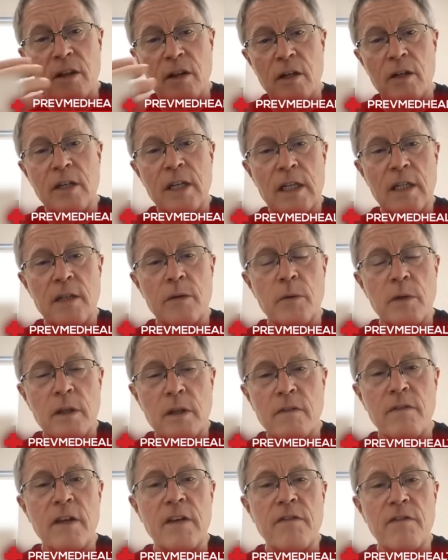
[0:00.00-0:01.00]
They're dealing with the
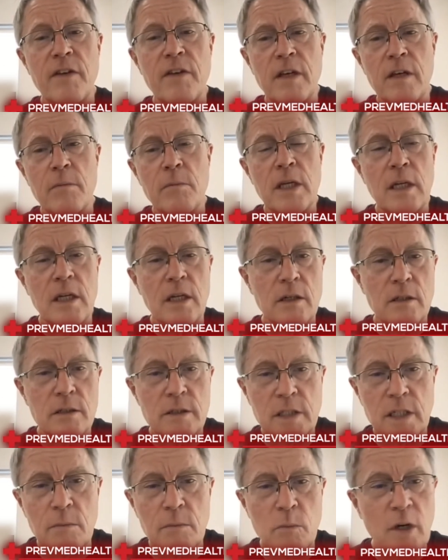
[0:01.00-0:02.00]
VFib that killed
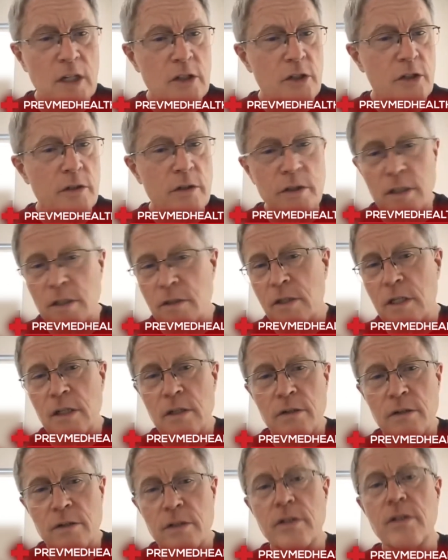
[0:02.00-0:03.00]
Tim Russert and
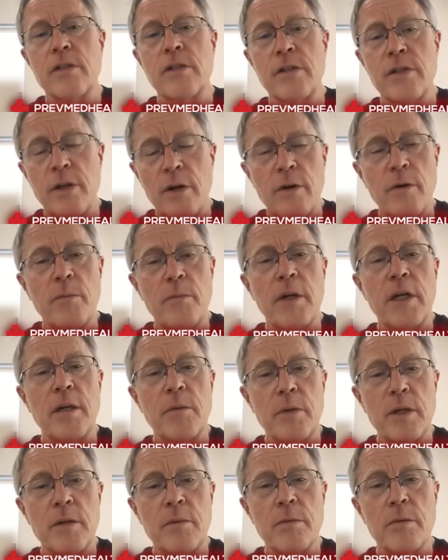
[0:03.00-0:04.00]
kills so many
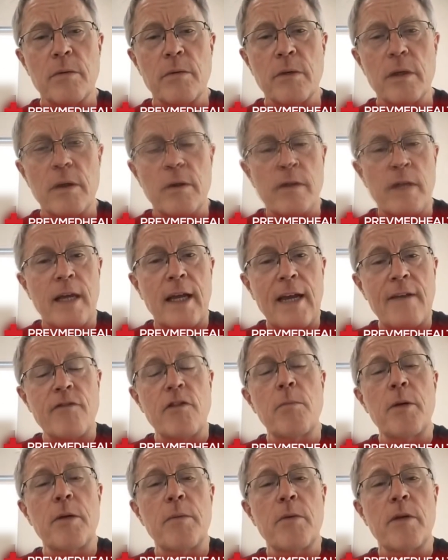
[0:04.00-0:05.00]
people. Half
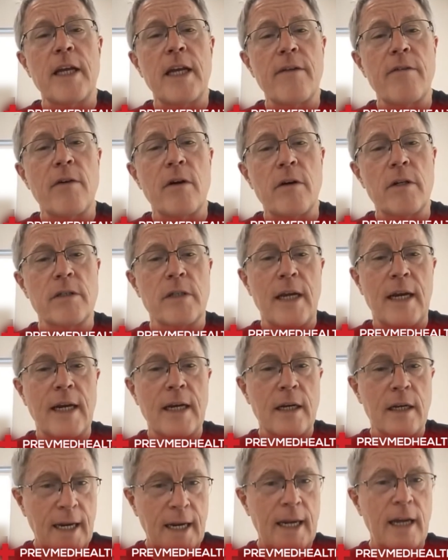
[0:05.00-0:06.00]
the people that have a heart
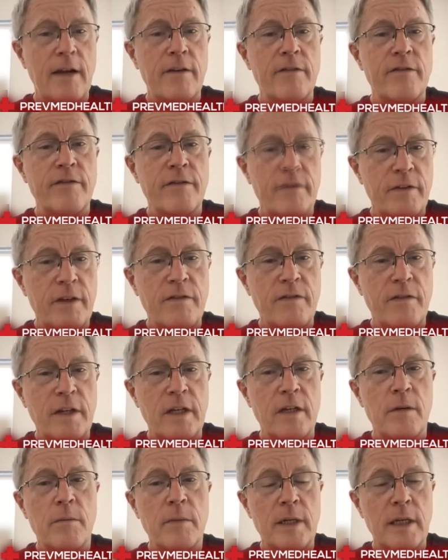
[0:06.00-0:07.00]
attack have
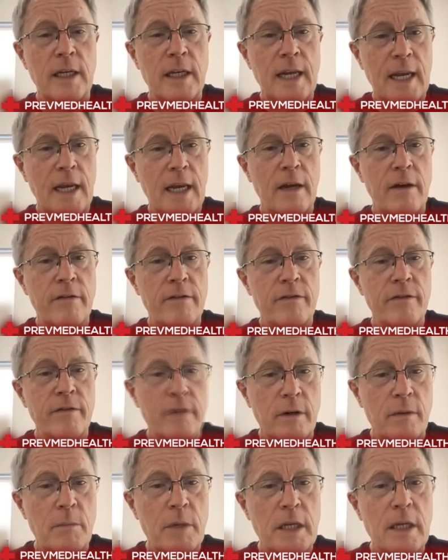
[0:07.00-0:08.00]
VFib and have
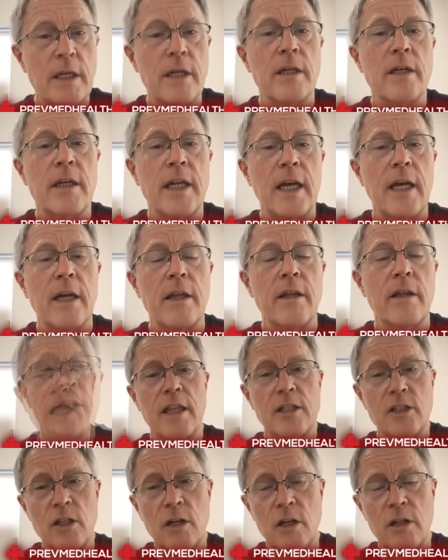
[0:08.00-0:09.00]
immediate death.
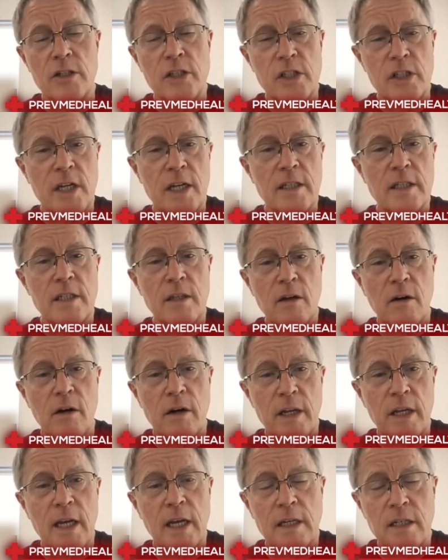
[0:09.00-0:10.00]
It's called sudden
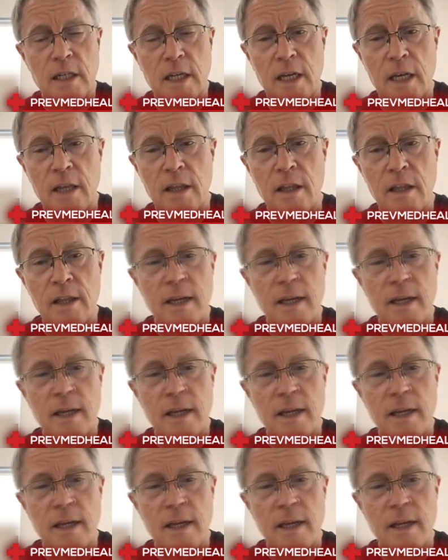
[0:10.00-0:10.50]
cardiac death.